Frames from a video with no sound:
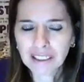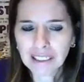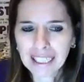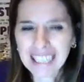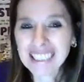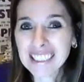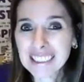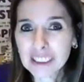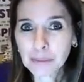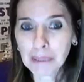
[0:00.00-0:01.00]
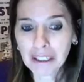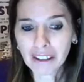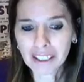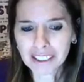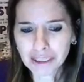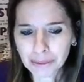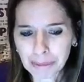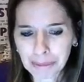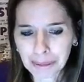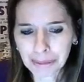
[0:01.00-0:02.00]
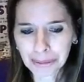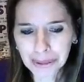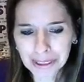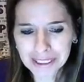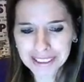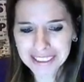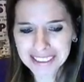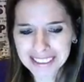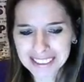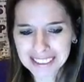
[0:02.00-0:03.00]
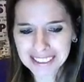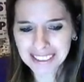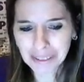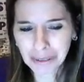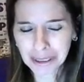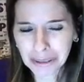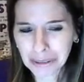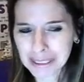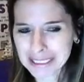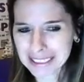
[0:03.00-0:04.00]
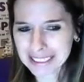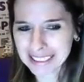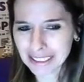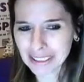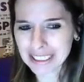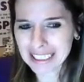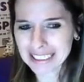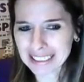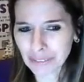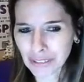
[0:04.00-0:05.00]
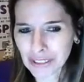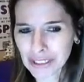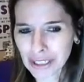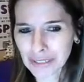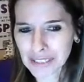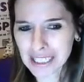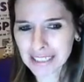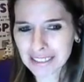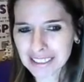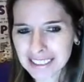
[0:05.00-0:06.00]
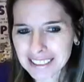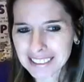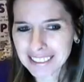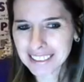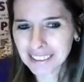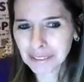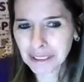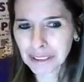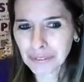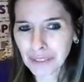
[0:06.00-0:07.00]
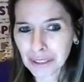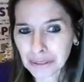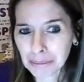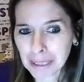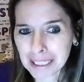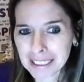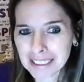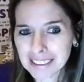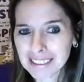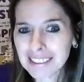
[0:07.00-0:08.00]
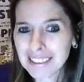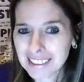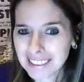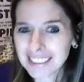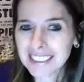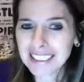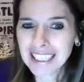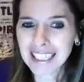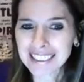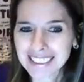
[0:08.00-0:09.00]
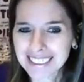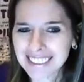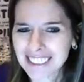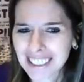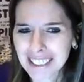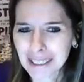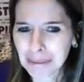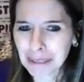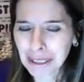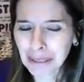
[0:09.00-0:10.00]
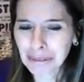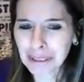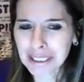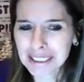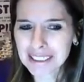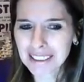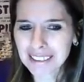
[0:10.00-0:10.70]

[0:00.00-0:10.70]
And this is because, do you remember the rule? When do we use this for the soft sound? When it's followed by, yes, good job. When this